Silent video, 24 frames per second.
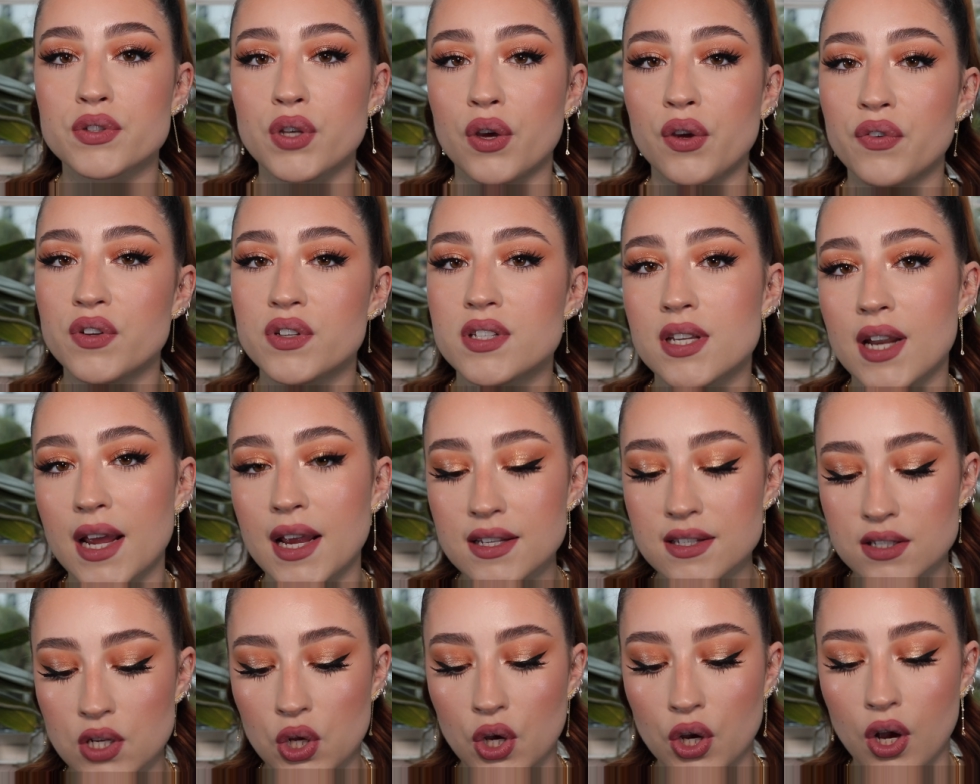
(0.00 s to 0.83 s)
So for
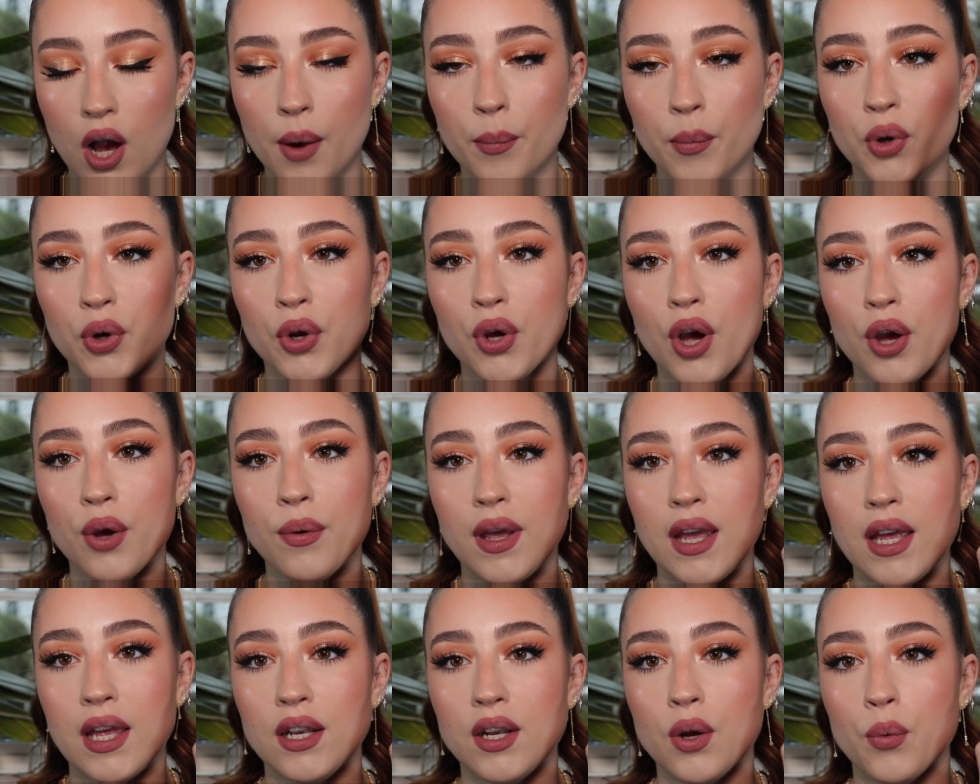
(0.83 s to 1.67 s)
today's look, I'm going to go
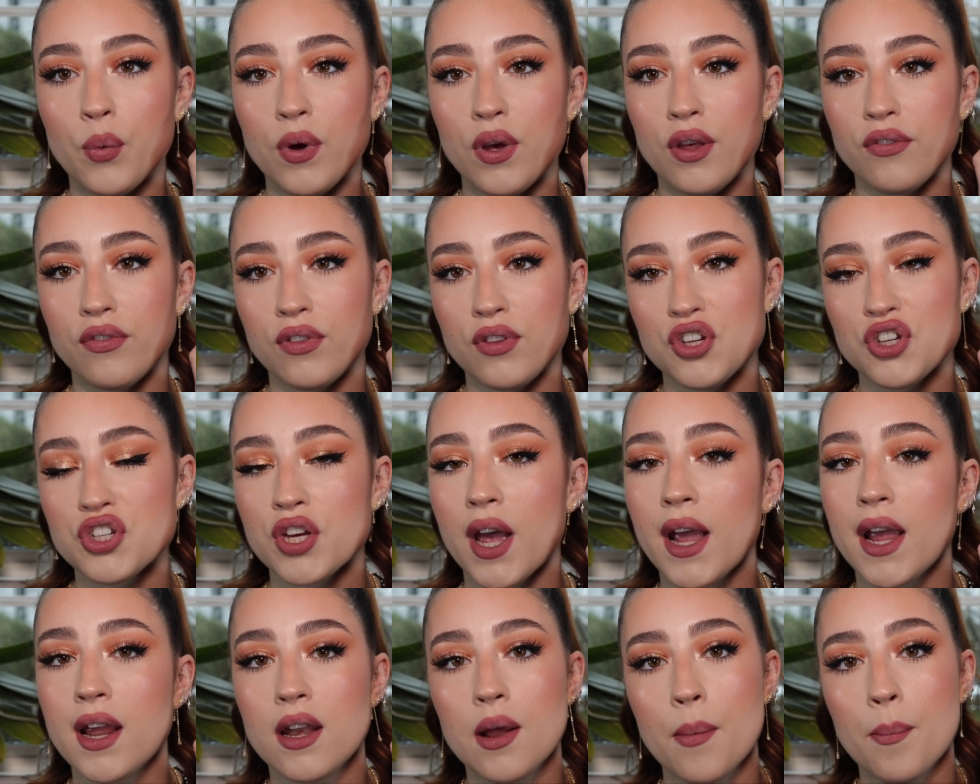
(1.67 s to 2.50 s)
in with the
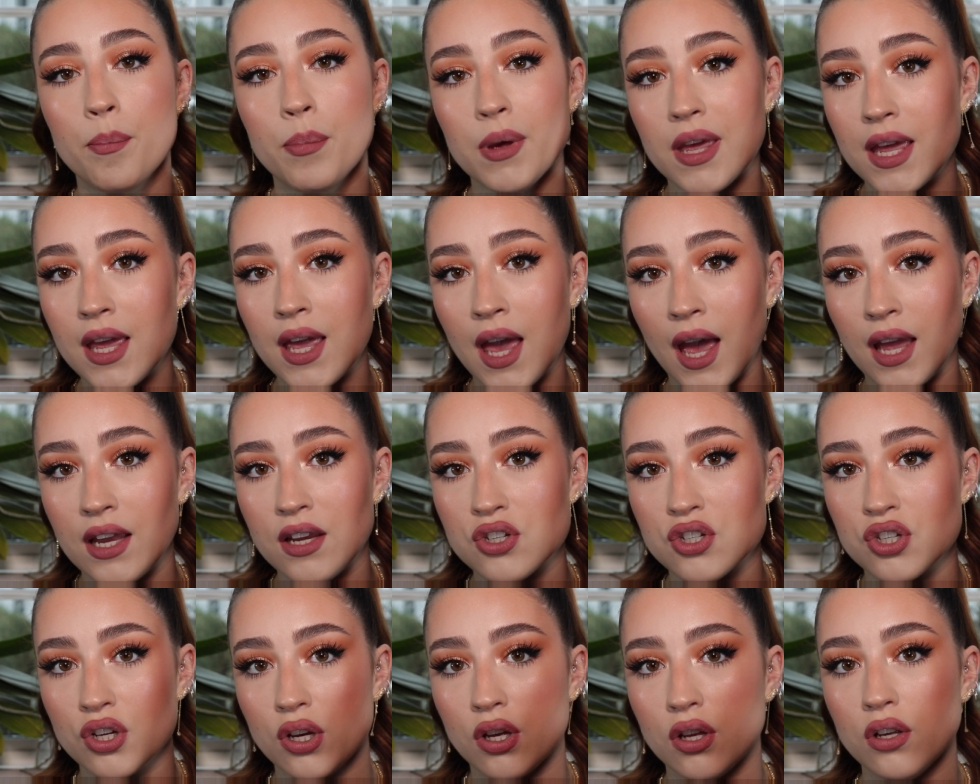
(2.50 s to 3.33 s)
shade
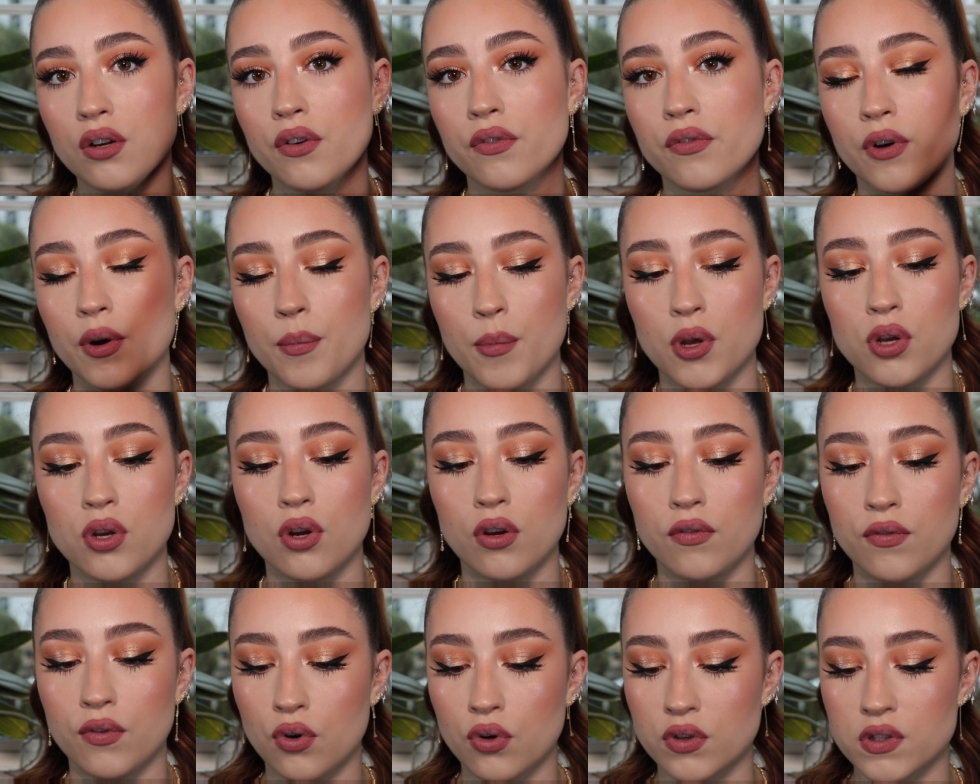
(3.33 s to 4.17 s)
Vacation from
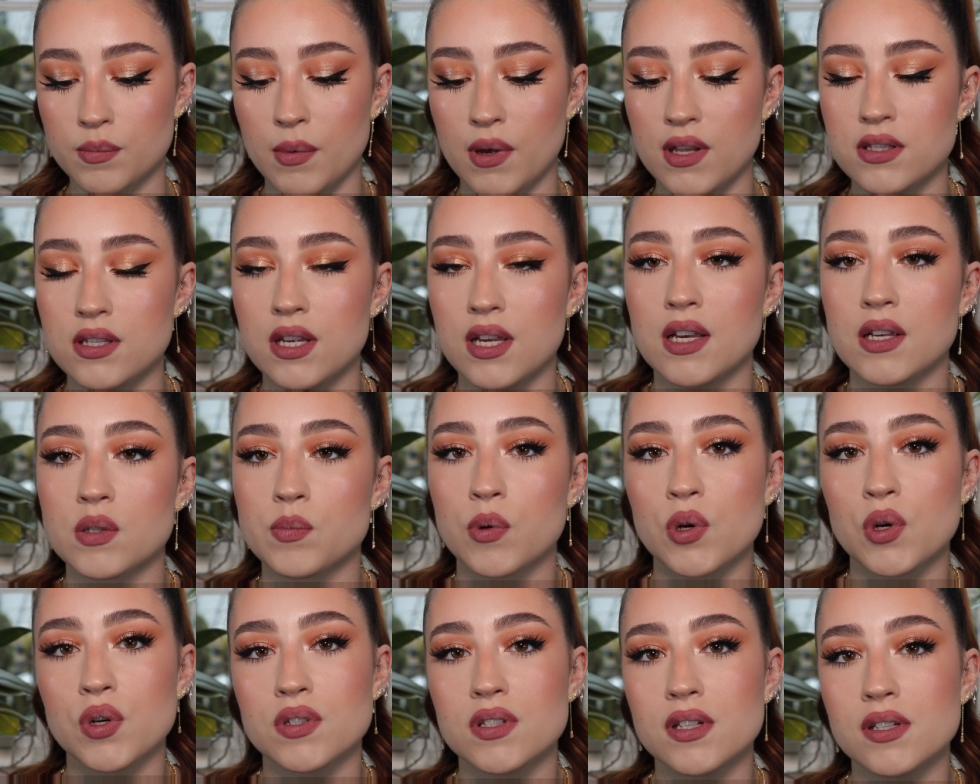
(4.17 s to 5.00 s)
Nova Cosmetics
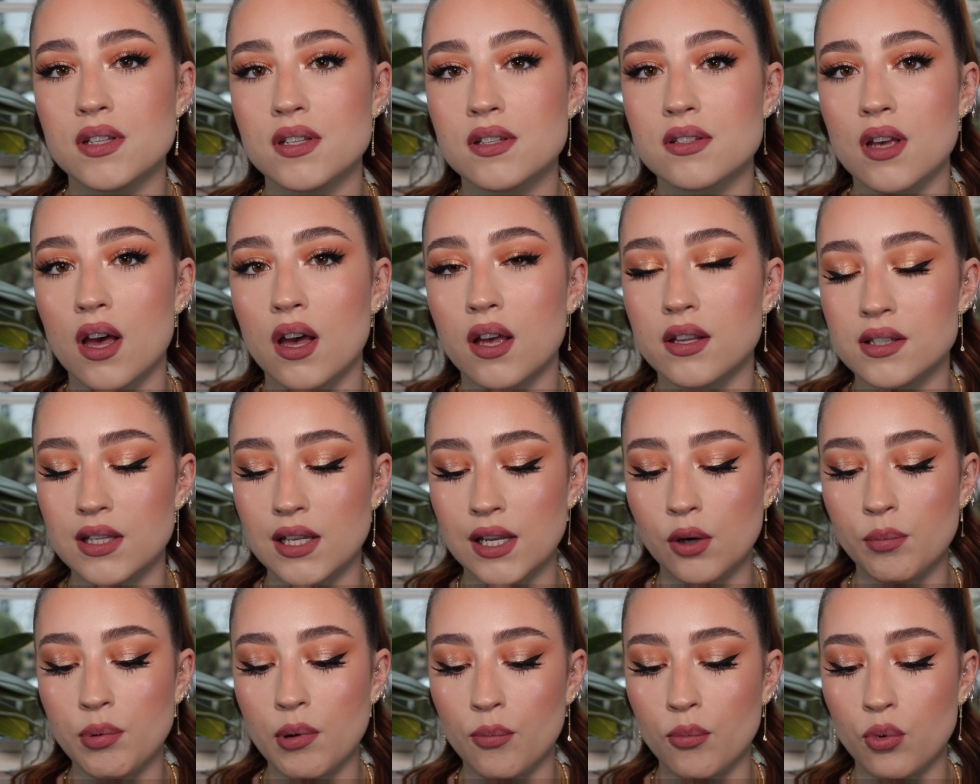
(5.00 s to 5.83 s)
because this is a
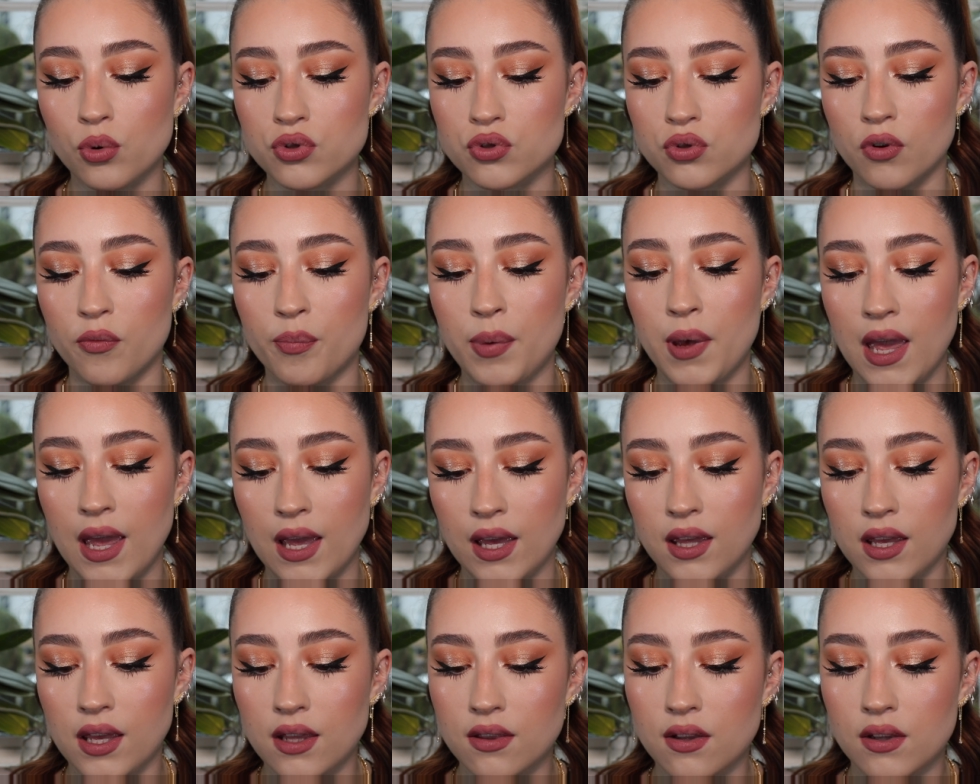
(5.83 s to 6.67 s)
little bit more sort of
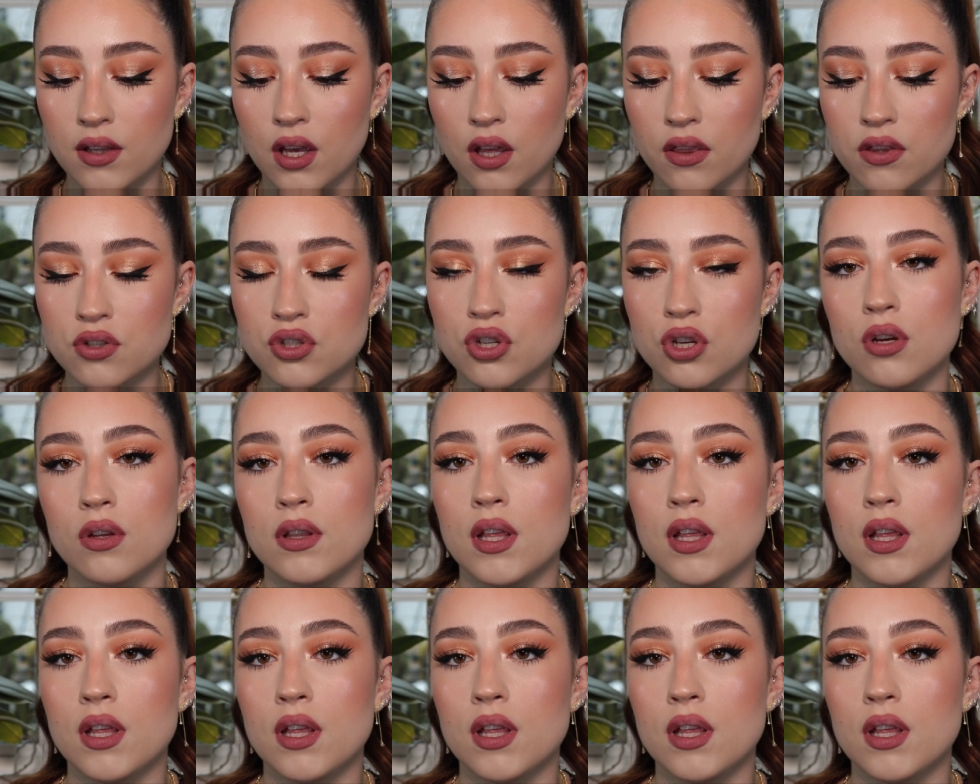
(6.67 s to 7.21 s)
pinky than the other two.